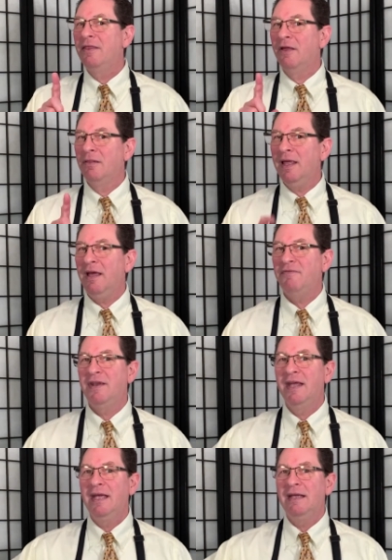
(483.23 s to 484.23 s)
The lift
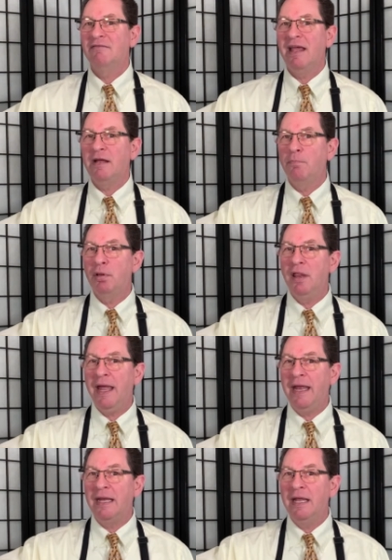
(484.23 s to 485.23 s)
is like a
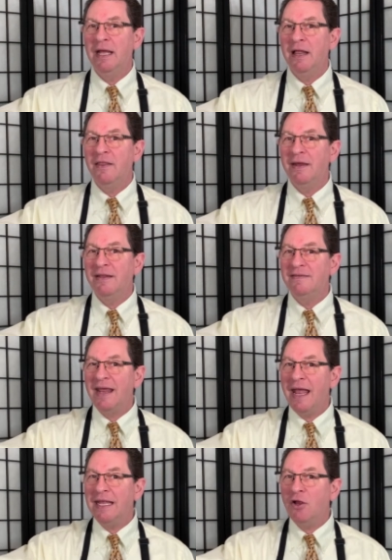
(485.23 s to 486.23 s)
plane that is
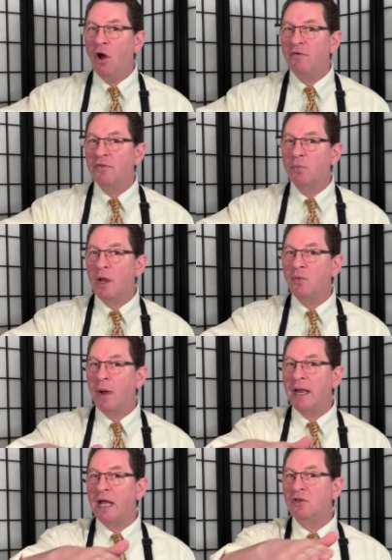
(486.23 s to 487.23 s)
taking off the
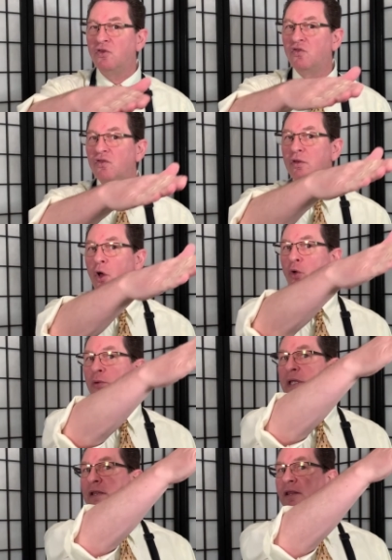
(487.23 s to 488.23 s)
runway and
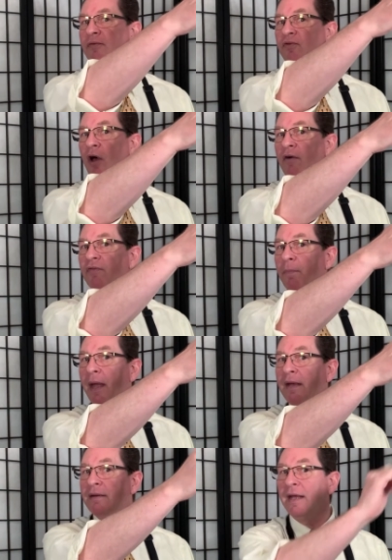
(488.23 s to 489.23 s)
slowly lifts off the
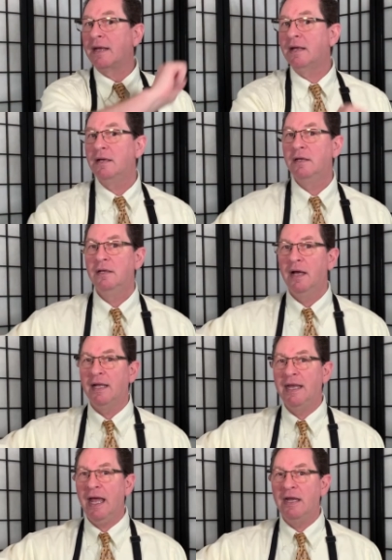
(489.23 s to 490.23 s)
painting.
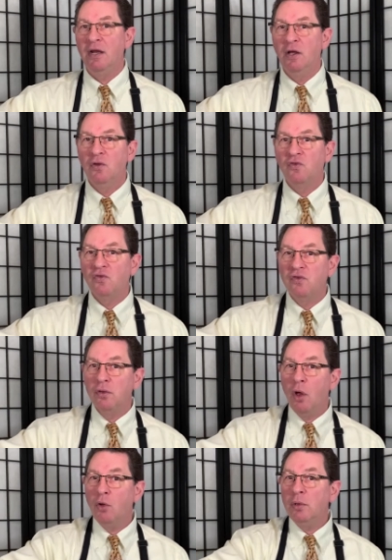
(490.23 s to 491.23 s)
Again,
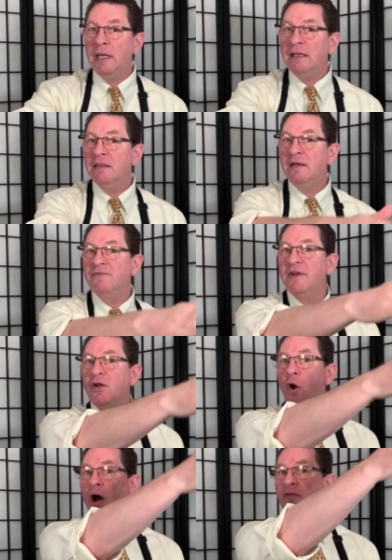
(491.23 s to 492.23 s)
slowly
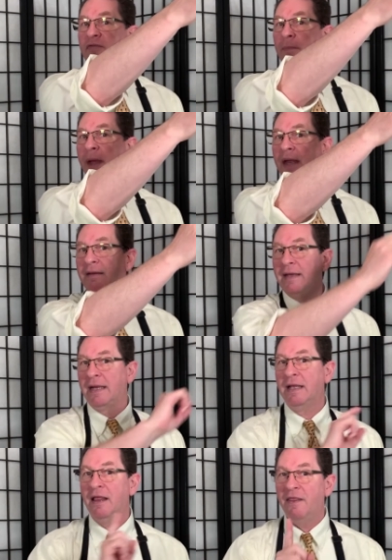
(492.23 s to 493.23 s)
lifting off the
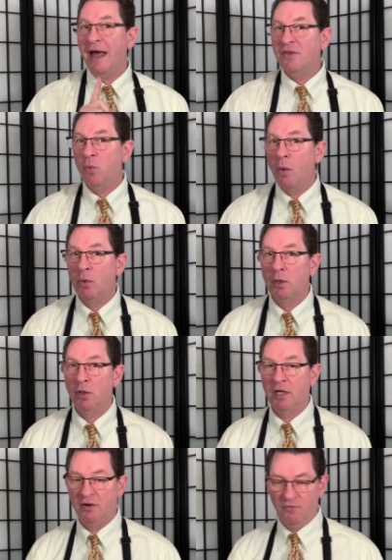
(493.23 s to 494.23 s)
painting. That's what we're
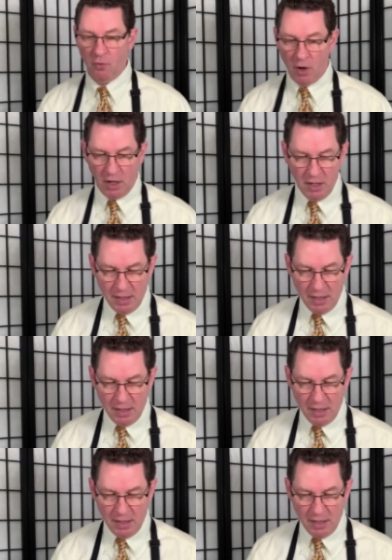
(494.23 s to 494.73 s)
looking for.